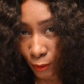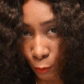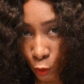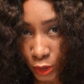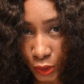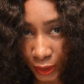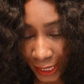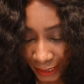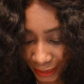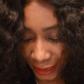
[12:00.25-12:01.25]
from 1
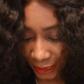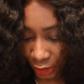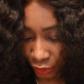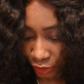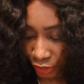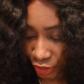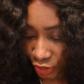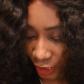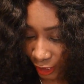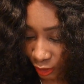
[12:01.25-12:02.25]
to 18. They used to
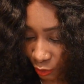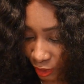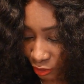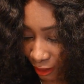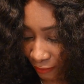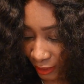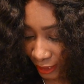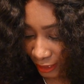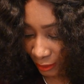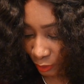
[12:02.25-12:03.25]
check, when driving
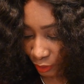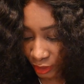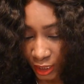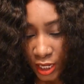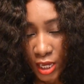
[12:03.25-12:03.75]
in Italy, because